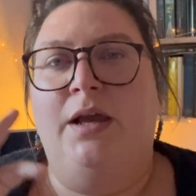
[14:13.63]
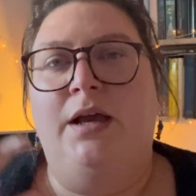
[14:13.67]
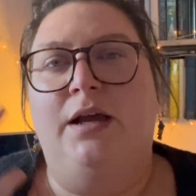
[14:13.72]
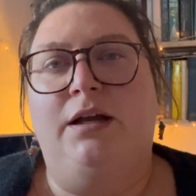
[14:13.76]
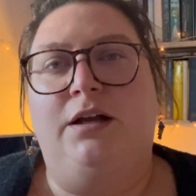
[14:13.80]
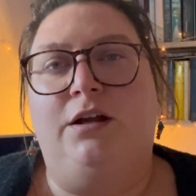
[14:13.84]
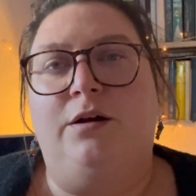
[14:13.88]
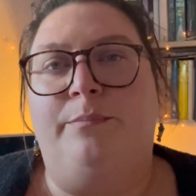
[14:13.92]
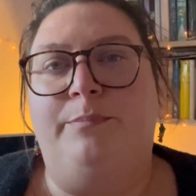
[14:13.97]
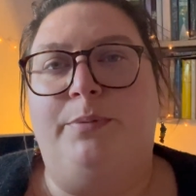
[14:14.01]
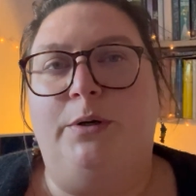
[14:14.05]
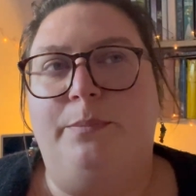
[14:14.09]

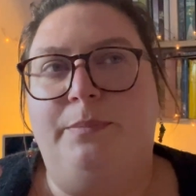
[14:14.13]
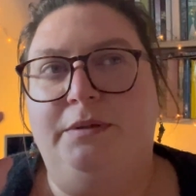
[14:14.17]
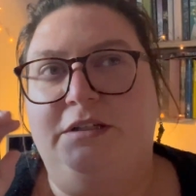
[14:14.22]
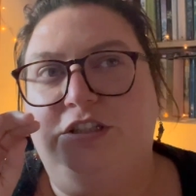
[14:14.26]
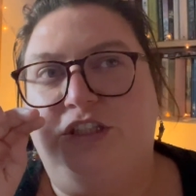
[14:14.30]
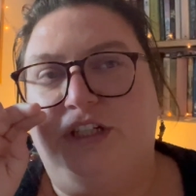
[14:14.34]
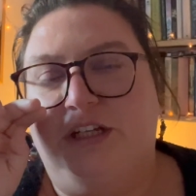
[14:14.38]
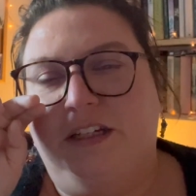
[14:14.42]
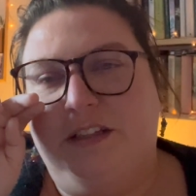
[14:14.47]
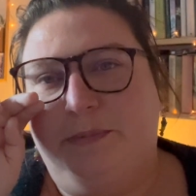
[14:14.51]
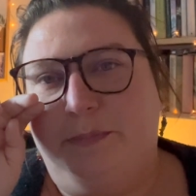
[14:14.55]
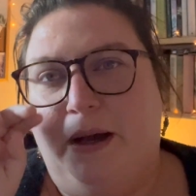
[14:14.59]
Can
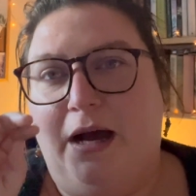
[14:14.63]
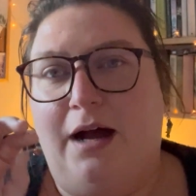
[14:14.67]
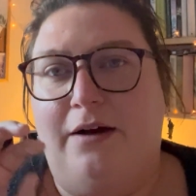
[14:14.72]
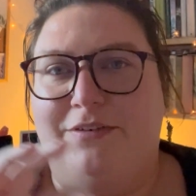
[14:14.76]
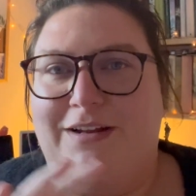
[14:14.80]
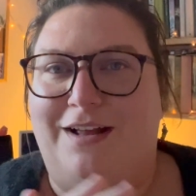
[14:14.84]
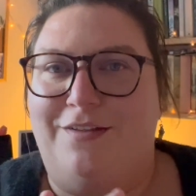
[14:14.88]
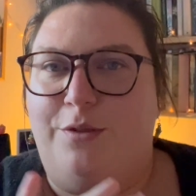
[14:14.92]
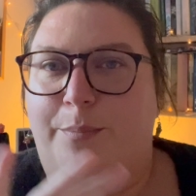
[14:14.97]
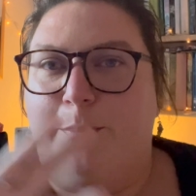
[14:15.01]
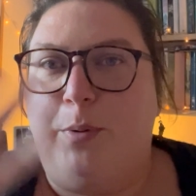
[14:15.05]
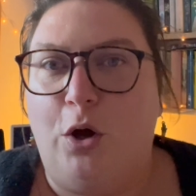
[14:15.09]
publish it as part of
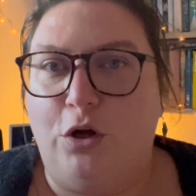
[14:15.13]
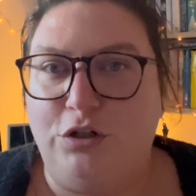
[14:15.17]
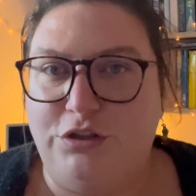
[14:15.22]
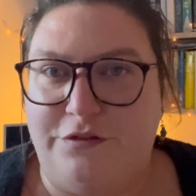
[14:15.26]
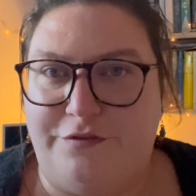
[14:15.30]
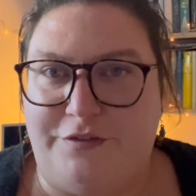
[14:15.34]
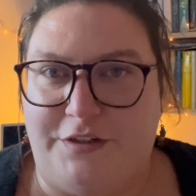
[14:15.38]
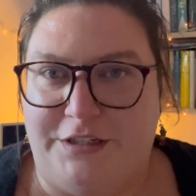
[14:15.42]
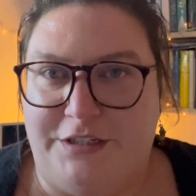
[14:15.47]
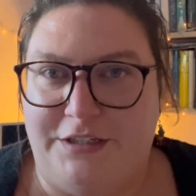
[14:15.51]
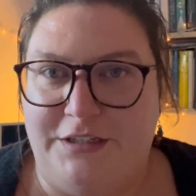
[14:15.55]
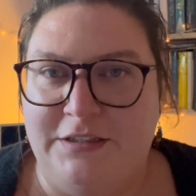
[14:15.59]
like the
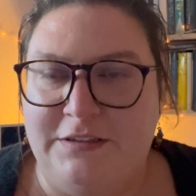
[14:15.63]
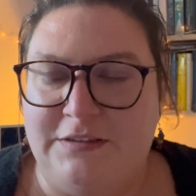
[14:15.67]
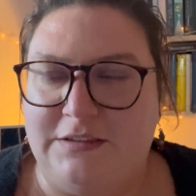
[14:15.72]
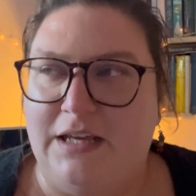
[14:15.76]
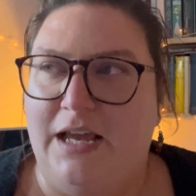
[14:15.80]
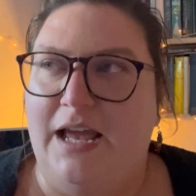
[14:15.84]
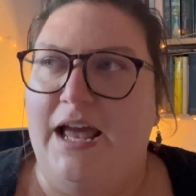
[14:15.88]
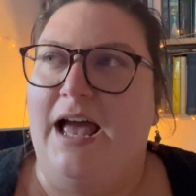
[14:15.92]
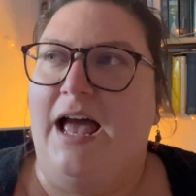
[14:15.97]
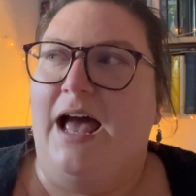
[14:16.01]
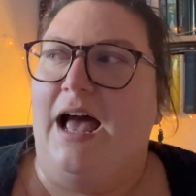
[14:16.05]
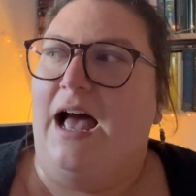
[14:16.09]
Potterverse,
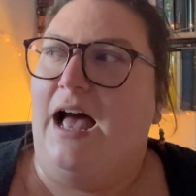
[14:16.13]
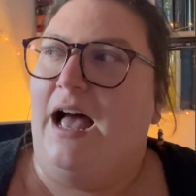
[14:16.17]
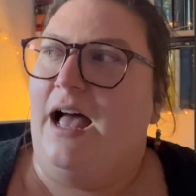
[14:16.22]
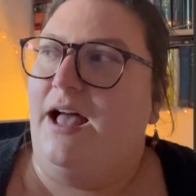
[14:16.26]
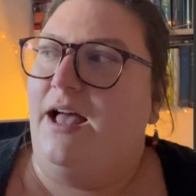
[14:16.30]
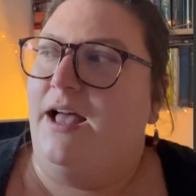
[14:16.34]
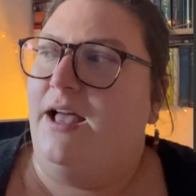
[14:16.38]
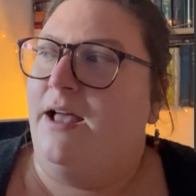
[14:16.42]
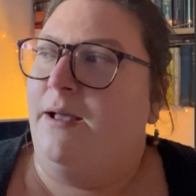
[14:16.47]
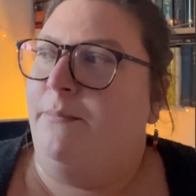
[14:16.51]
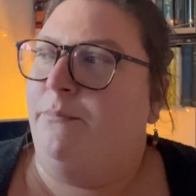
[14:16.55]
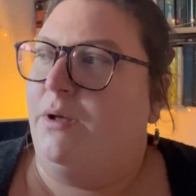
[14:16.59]

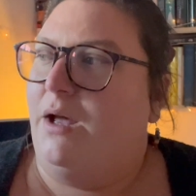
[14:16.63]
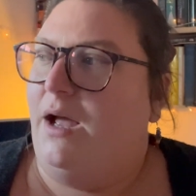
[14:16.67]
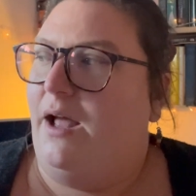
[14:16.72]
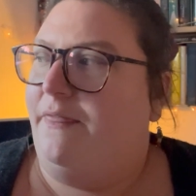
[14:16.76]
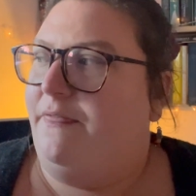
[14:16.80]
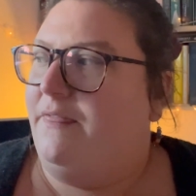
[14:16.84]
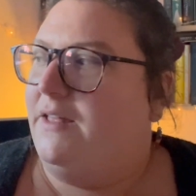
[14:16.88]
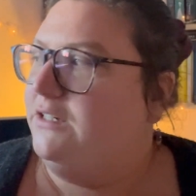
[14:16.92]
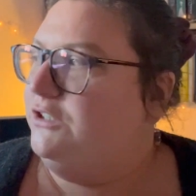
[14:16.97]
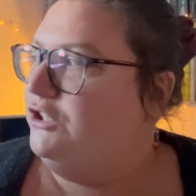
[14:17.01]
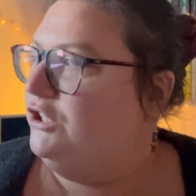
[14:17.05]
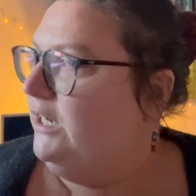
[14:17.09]

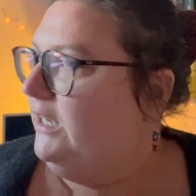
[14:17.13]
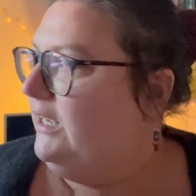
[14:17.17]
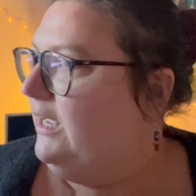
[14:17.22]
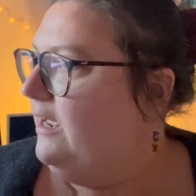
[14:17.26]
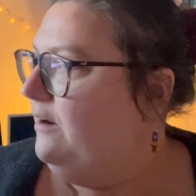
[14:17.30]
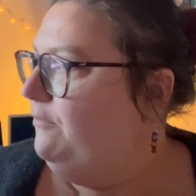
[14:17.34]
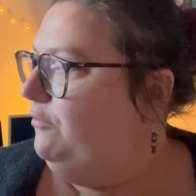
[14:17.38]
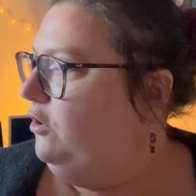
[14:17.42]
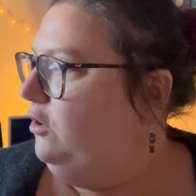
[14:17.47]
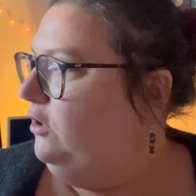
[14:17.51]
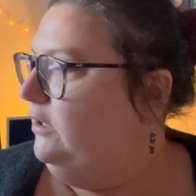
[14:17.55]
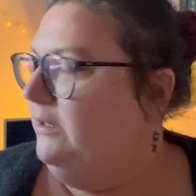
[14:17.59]
And then
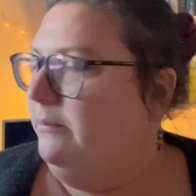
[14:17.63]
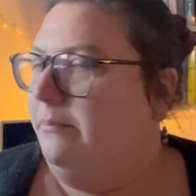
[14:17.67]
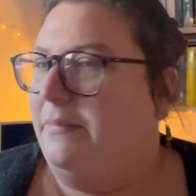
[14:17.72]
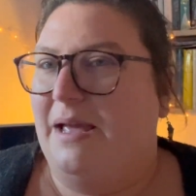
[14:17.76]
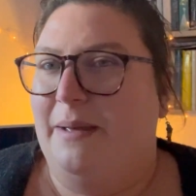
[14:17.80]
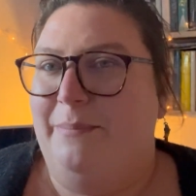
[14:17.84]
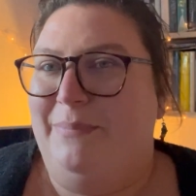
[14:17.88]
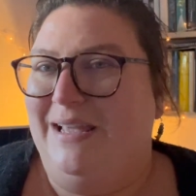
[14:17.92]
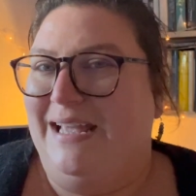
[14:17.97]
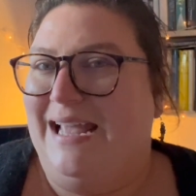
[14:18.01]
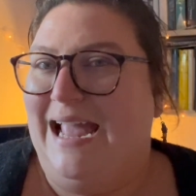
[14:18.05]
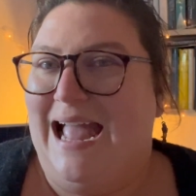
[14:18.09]
J.K. Rowling
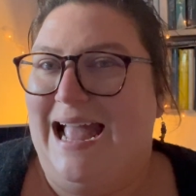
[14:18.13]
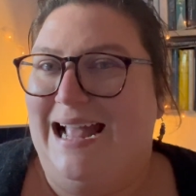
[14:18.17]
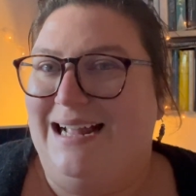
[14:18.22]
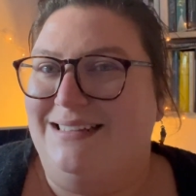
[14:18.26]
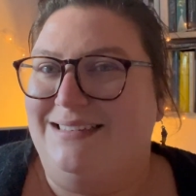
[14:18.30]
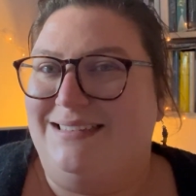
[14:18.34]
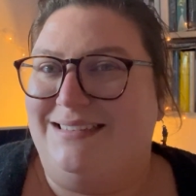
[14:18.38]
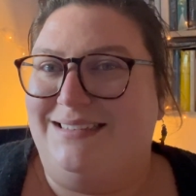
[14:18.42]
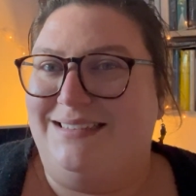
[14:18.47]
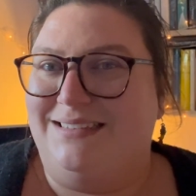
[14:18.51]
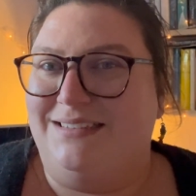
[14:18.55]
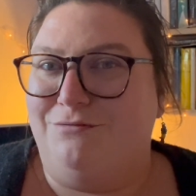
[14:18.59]
maybe
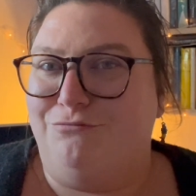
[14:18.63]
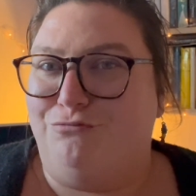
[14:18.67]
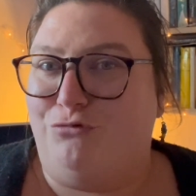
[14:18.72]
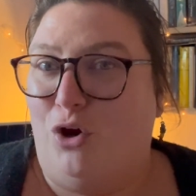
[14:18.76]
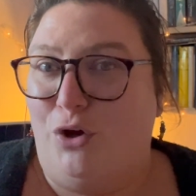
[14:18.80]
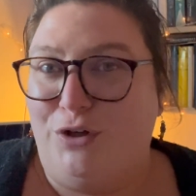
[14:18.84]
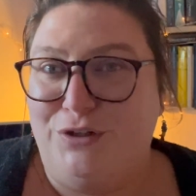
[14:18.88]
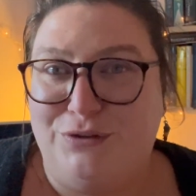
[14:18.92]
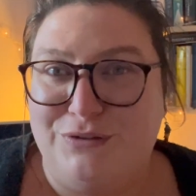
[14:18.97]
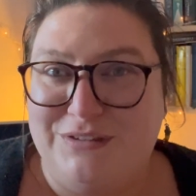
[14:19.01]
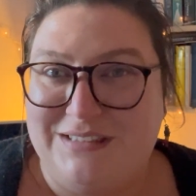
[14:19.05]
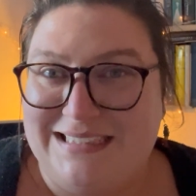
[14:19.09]
gets
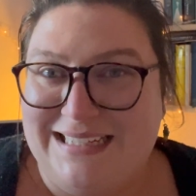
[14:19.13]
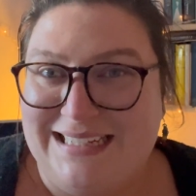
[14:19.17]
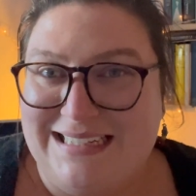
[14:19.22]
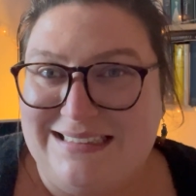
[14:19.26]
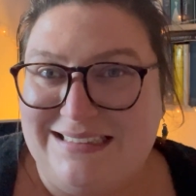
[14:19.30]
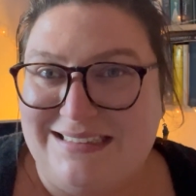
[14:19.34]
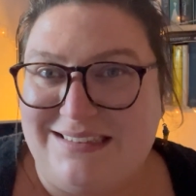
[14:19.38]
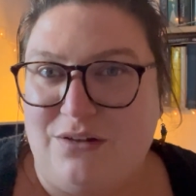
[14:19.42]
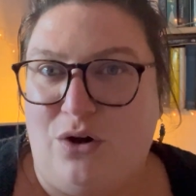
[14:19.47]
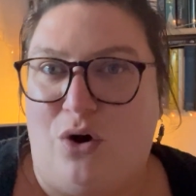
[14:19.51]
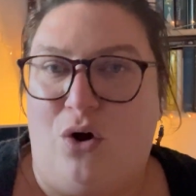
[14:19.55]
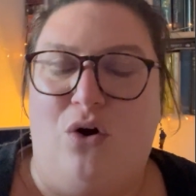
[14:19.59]

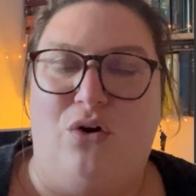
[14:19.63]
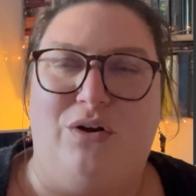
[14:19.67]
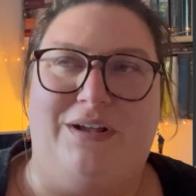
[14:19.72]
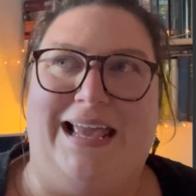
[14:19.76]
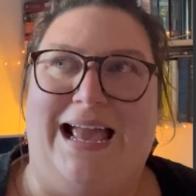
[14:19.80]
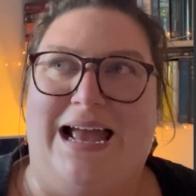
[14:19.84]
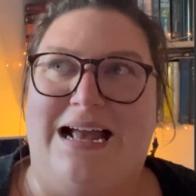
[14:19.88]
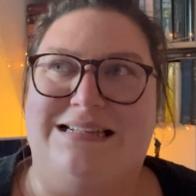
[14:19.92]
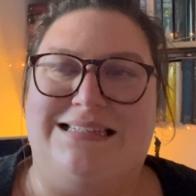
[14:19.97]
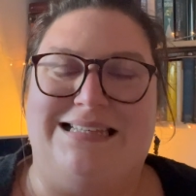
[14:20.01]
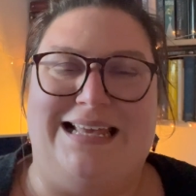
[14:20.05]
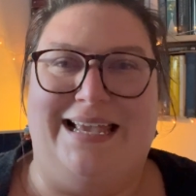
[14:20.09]
royalties or
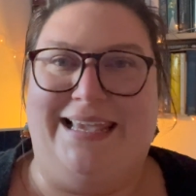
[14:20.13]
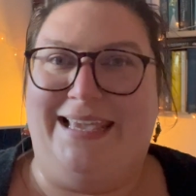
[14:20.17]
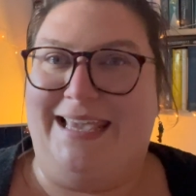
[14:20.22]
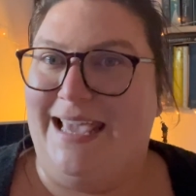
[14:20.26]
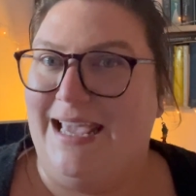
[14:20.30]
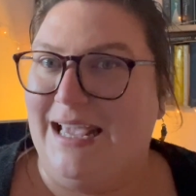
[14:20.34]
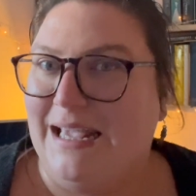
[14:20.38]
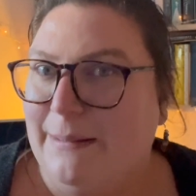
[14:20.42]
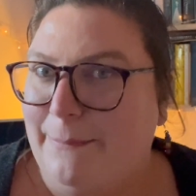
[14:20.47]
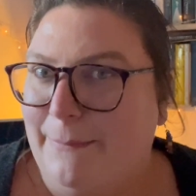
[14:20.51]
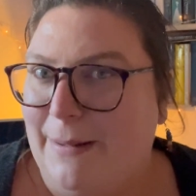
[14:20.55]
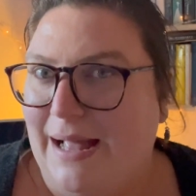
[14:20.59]
gets a
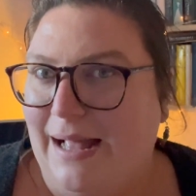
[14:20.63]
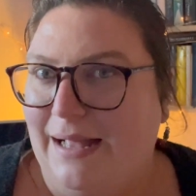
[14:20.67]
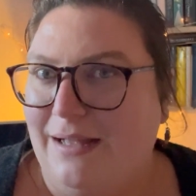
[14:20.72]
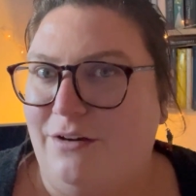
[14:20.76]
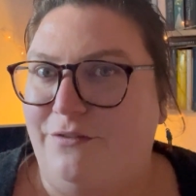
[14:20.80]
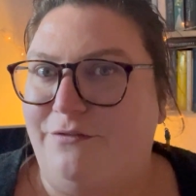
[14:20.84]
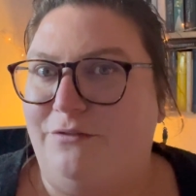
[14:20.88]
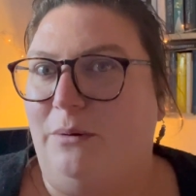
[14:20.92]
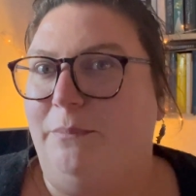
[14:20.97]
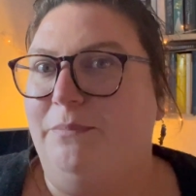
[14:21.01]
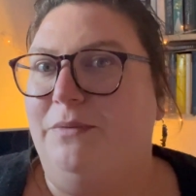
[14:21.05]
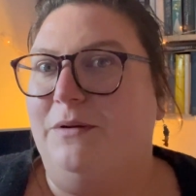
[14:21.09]
kickback
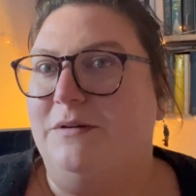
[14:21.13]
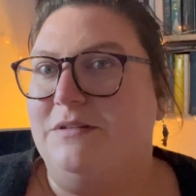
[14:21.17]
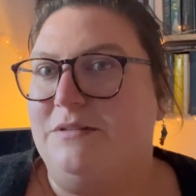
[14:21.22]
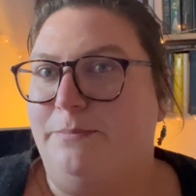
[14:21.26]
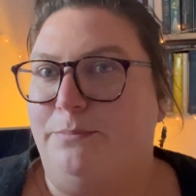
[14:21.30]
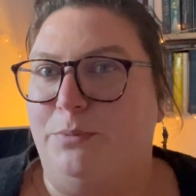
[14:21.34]
from the